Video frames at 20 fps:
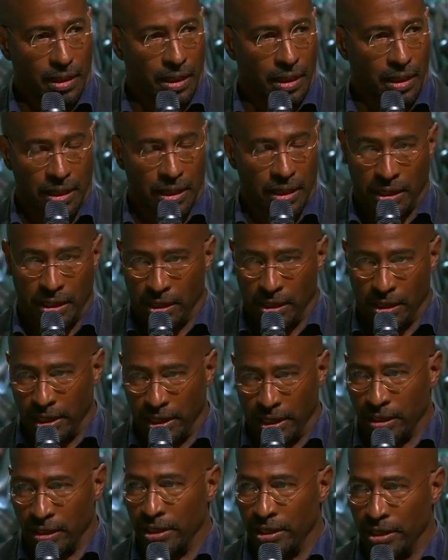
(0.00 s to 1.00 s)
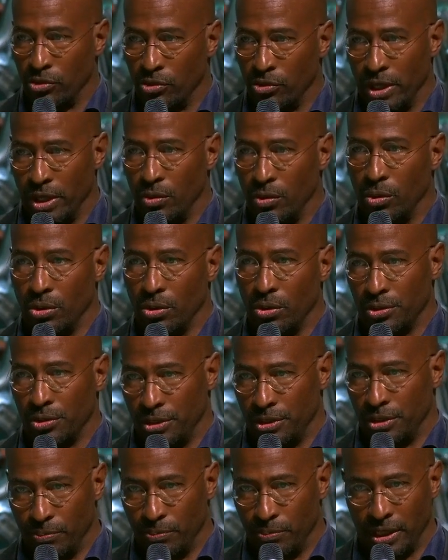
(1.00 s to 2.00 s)
And the headlines around the world should
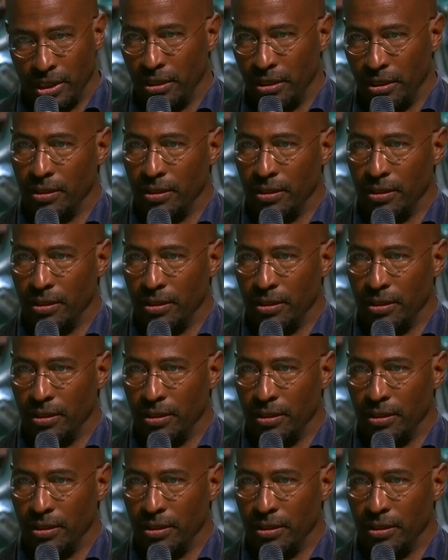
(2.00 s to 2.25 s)
be,